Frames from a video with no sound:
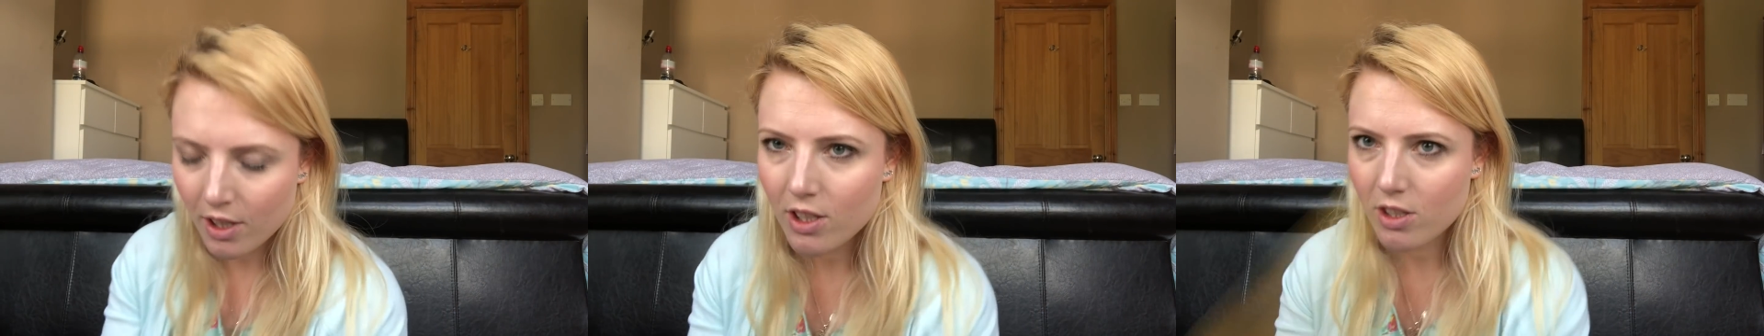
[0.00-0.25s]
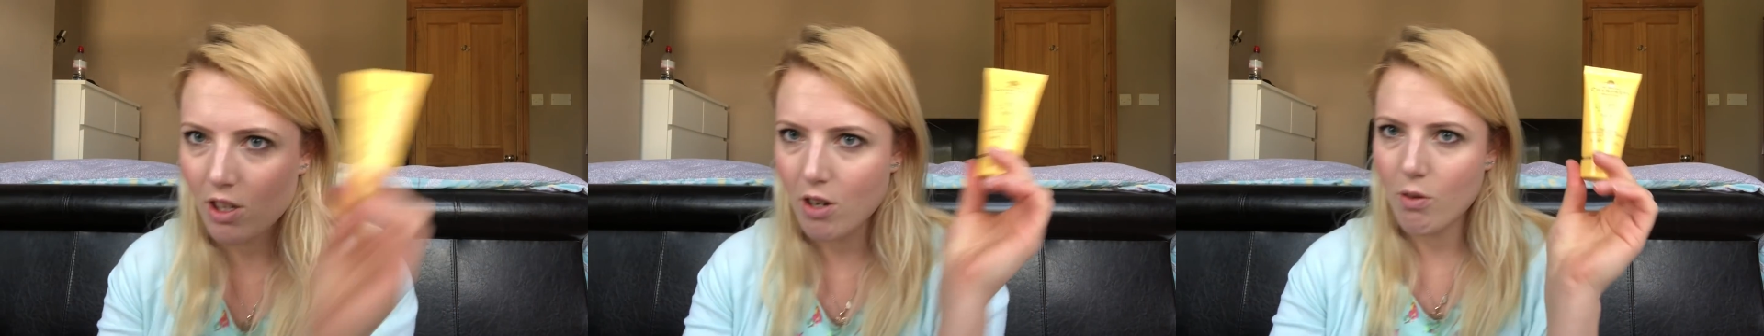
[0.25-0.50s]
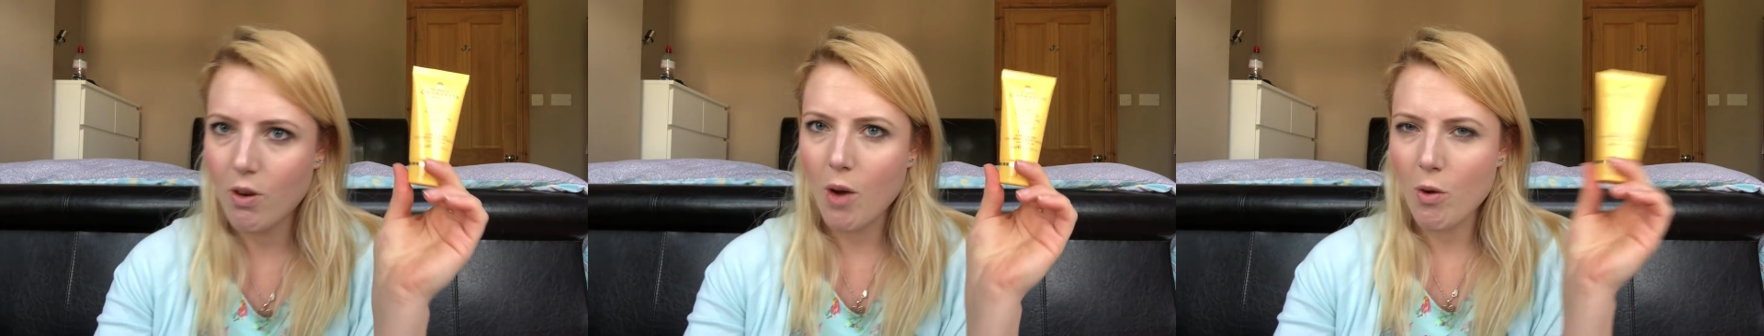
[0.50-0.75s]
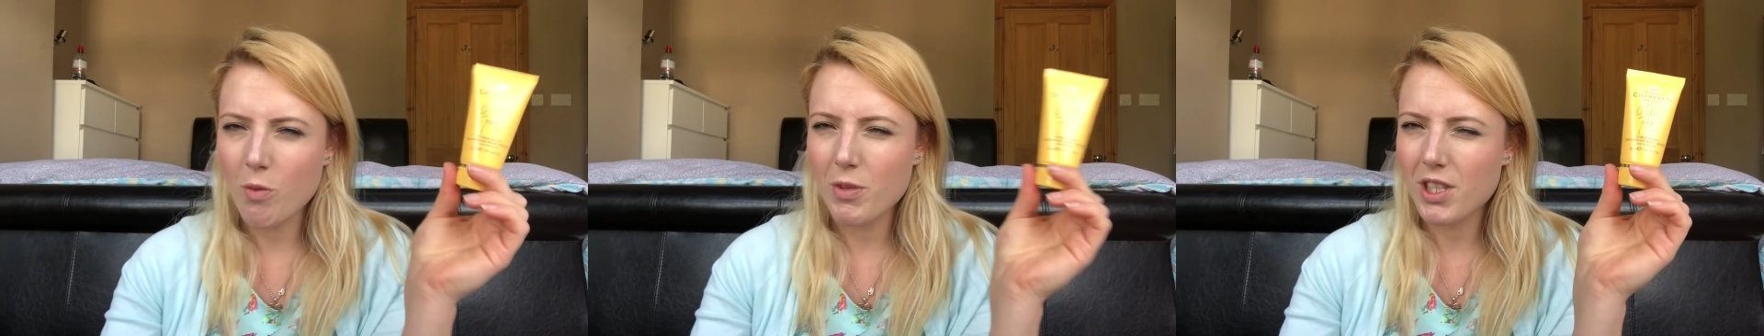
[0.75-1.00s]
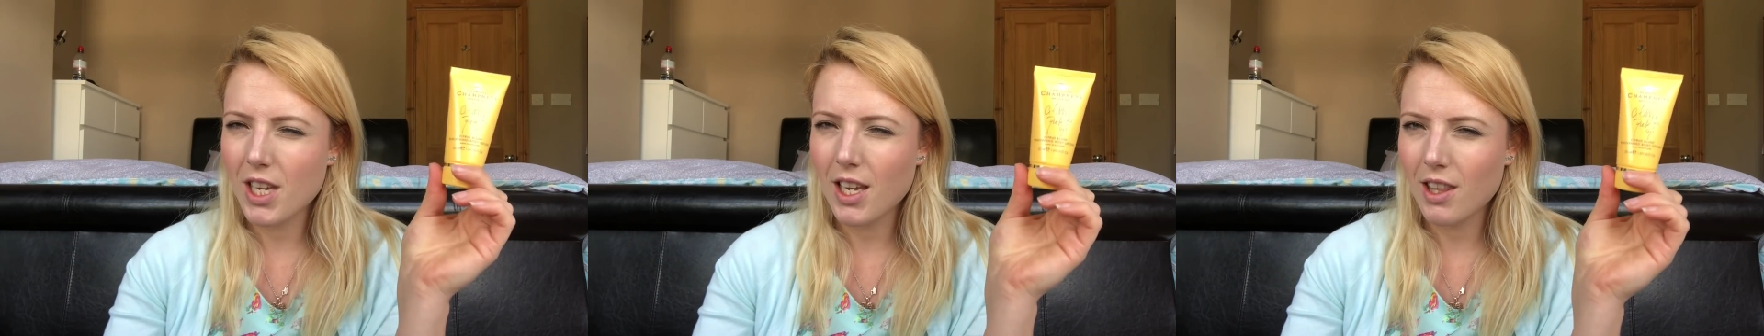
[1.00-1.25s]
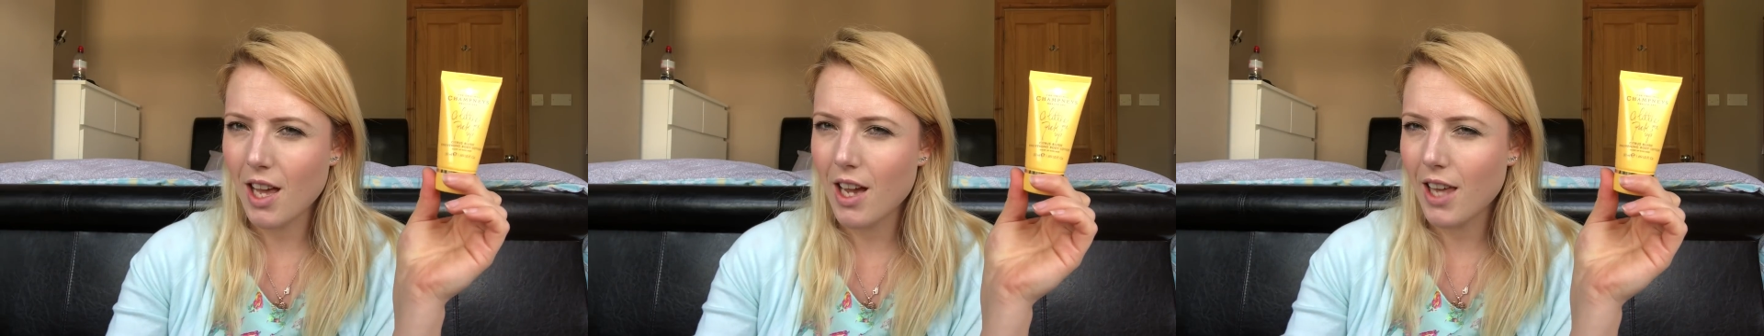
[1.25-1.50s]
So I won't be
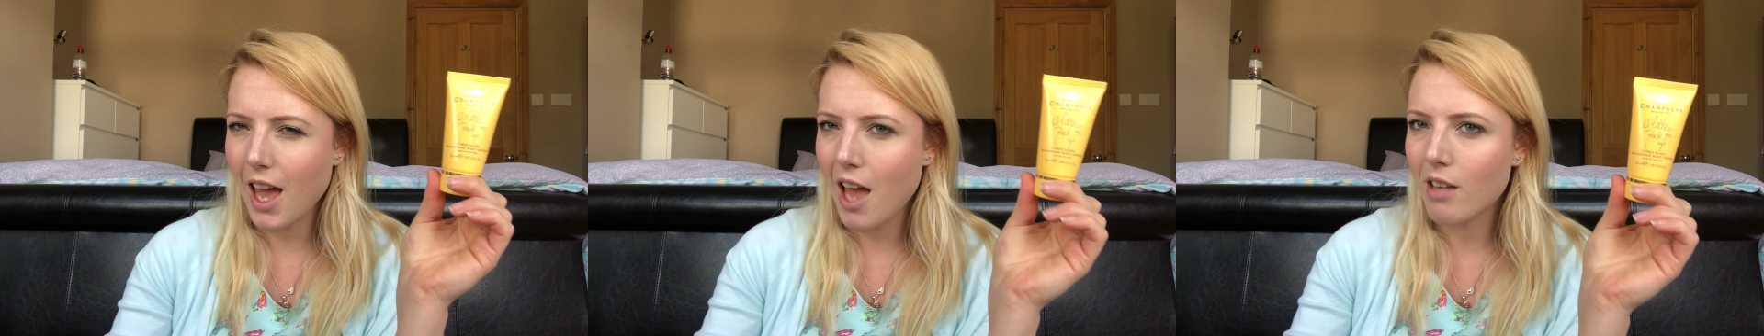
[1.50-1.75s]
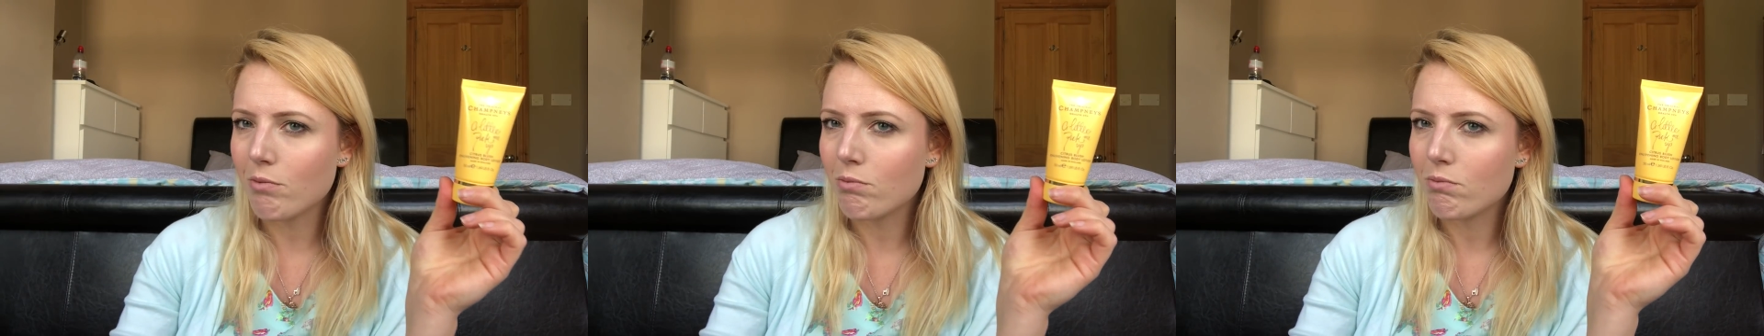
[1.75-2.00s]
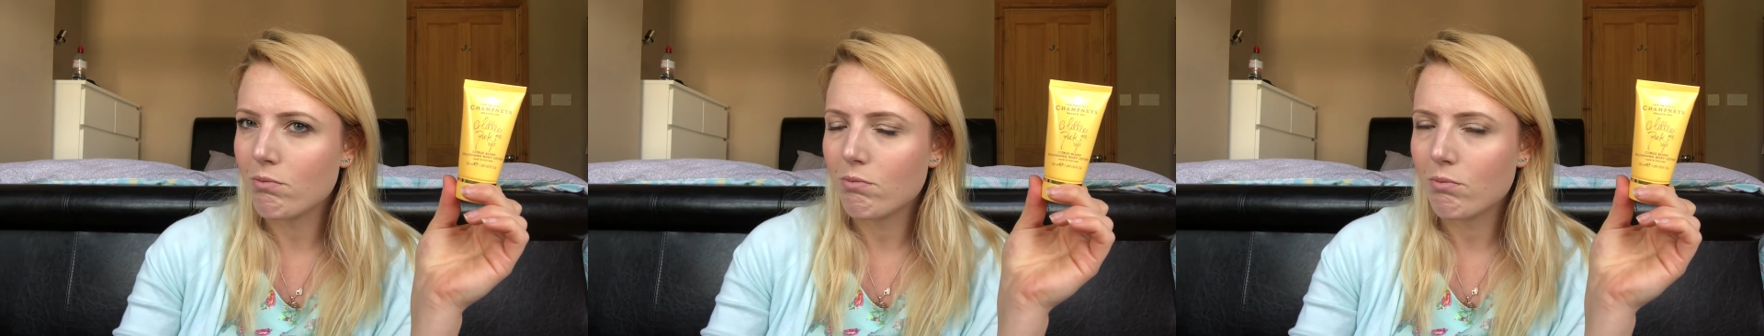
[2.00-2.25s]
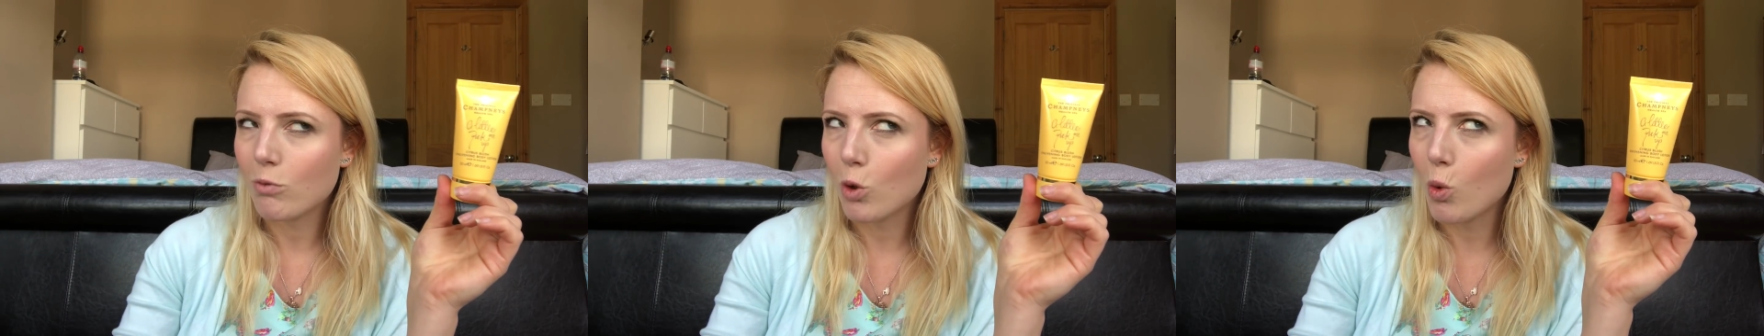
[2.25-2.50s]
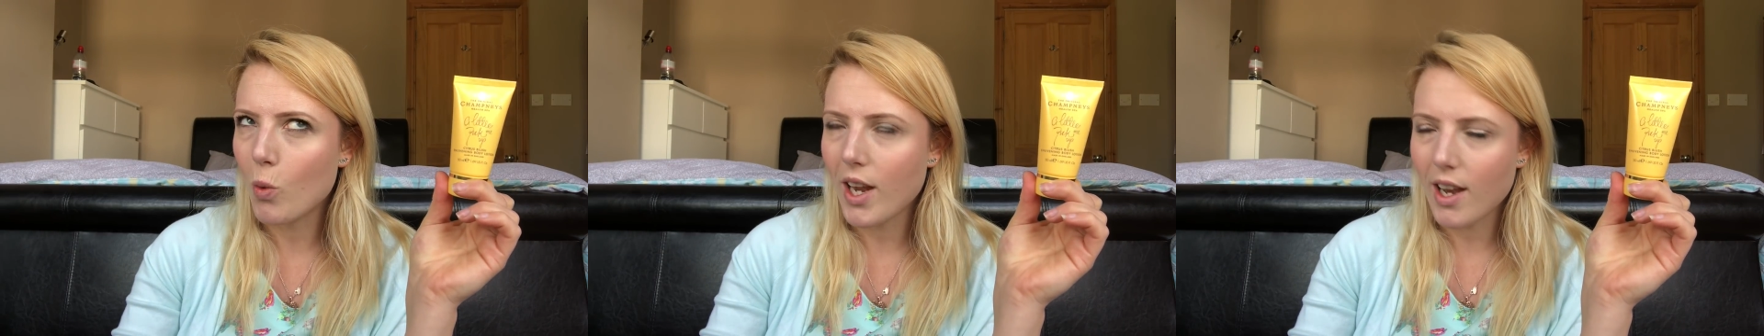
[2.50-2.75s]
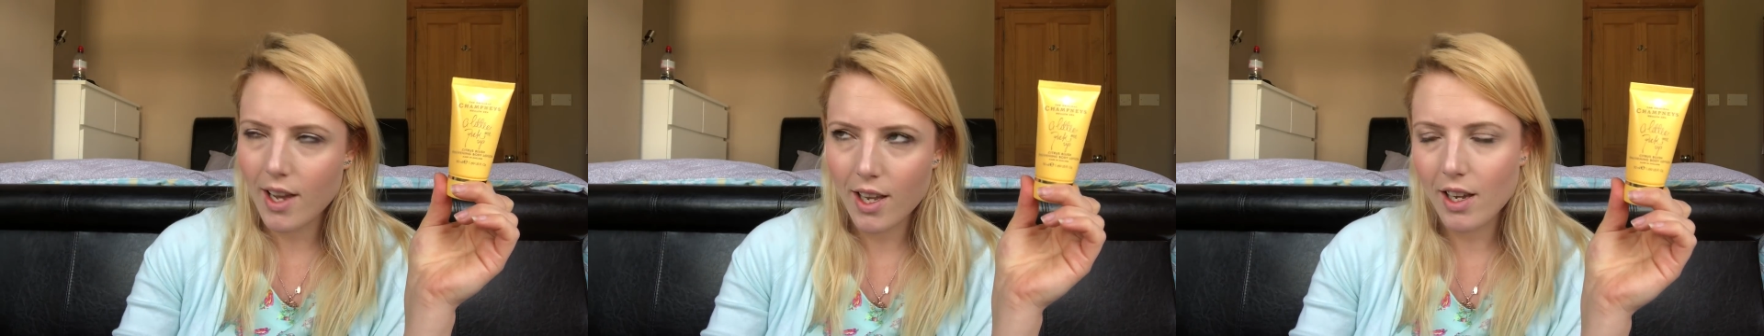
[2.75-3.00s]
taking that again, or will
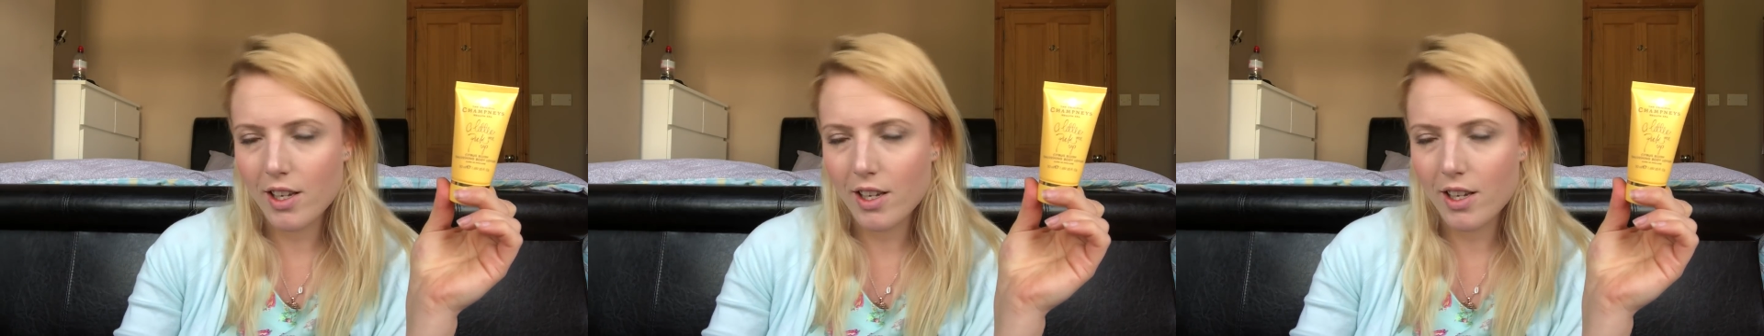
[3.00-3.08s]
I?